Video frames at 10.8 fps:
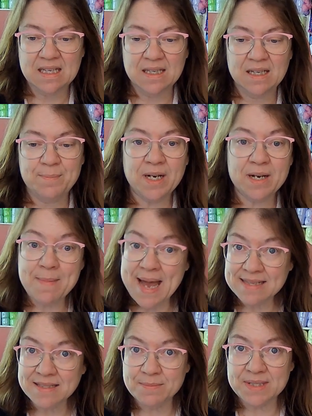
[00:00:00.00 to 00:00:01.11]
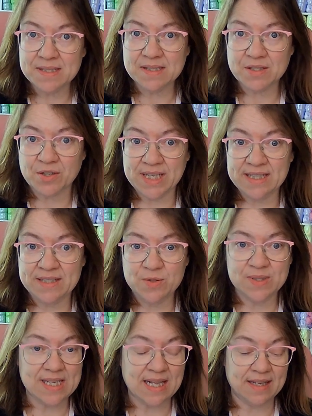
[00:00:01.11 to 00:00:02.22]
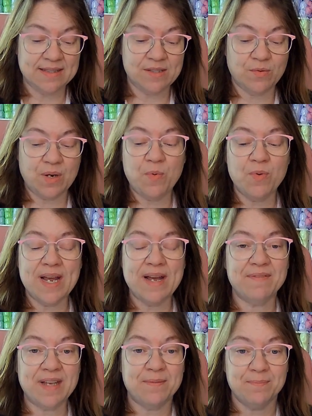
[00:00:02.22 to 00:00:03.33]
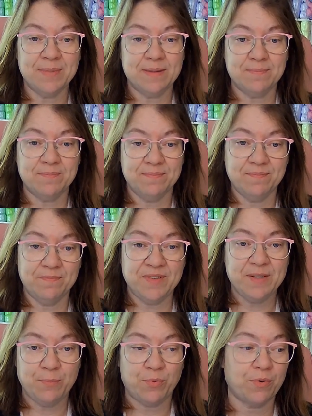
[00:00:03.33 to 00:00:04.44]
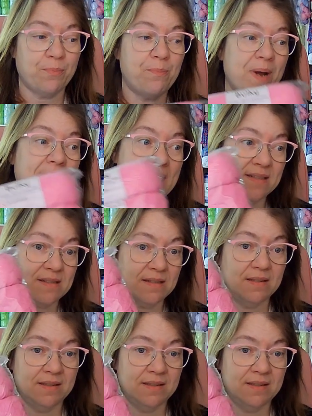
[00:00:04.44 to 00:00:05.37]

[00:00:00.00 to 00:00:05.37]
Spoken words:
Mary Maxim's is starting to sell it, so I won't have that big fee border, but